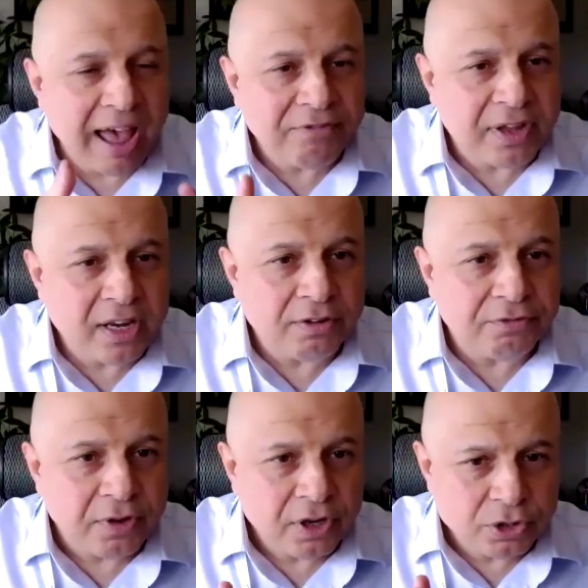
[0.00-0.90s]
you have
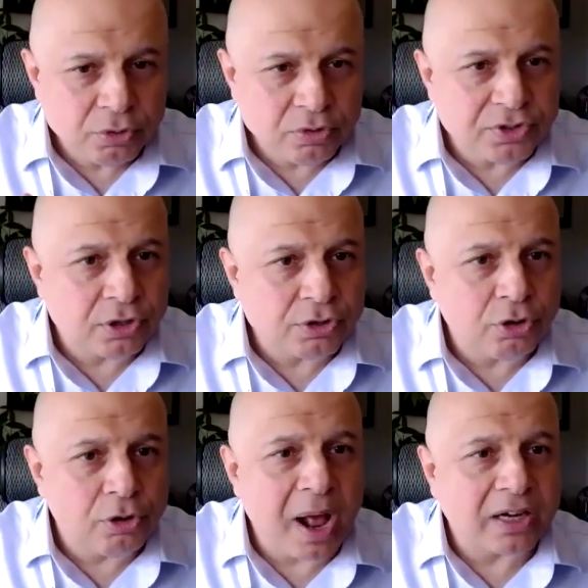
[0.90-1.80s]
enough tools in your
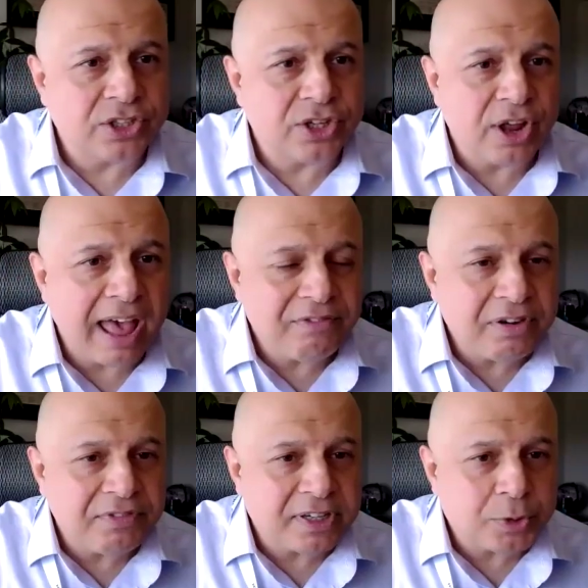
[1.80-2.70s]
toolbox and you
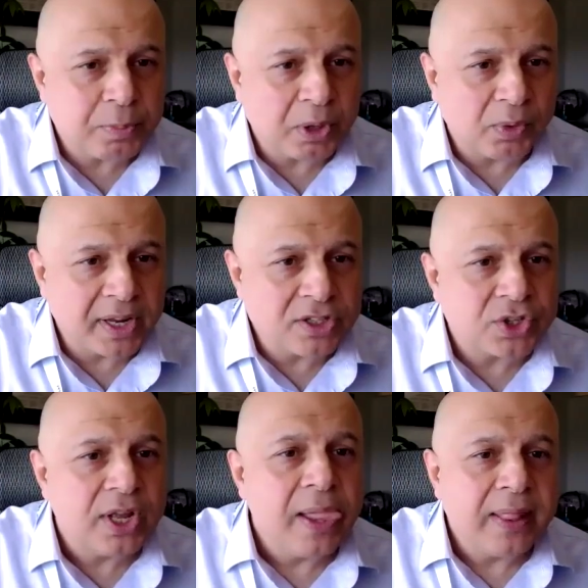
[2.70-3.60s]
have enough
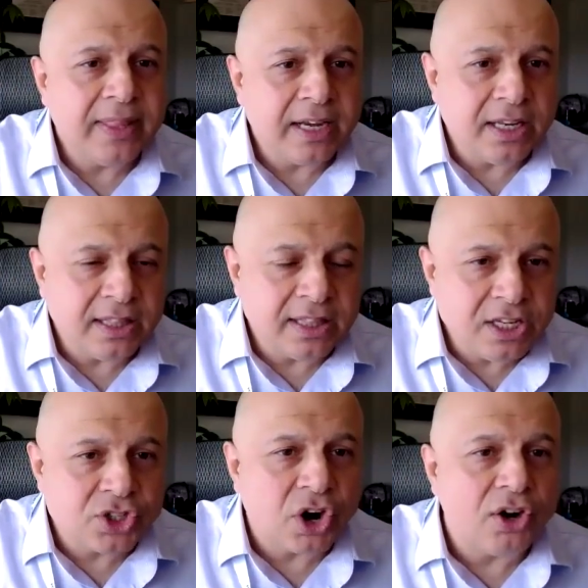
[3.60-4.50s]
experience, then
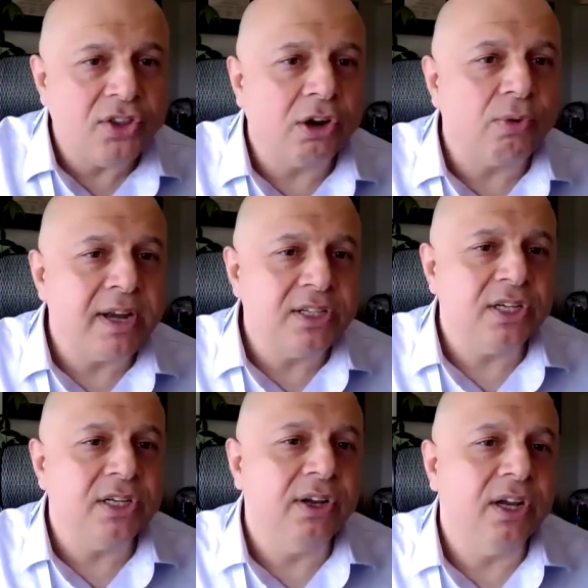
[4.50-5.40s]
these are the
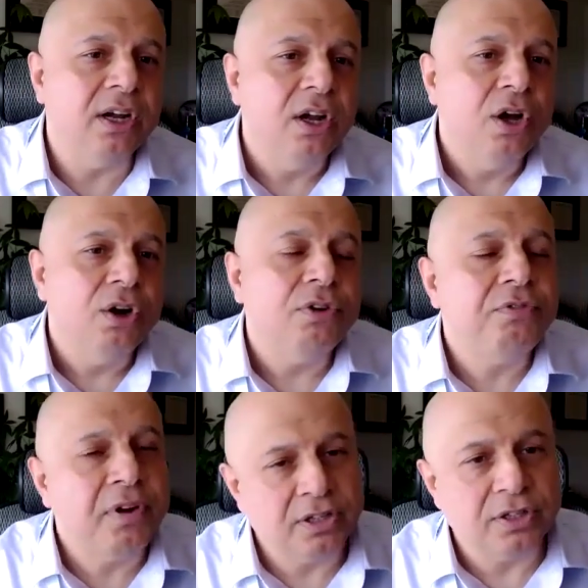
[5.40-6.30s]
criteria
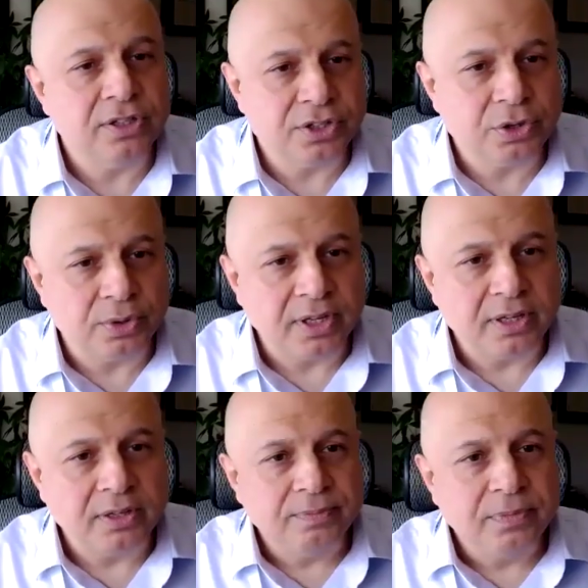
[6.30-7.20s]
for functional
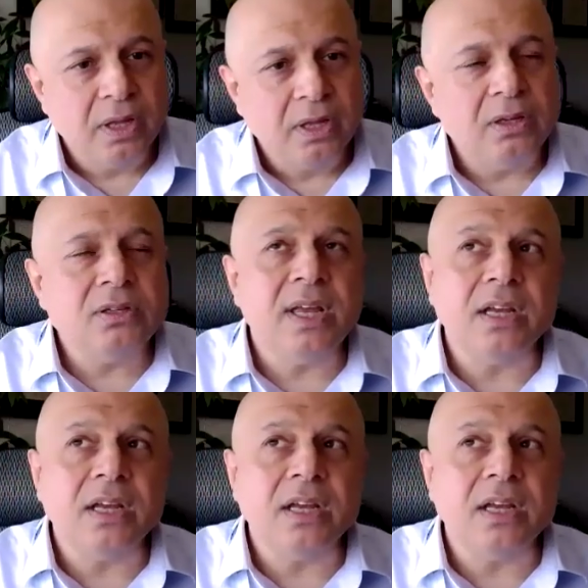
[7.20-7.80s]
dystonia. Your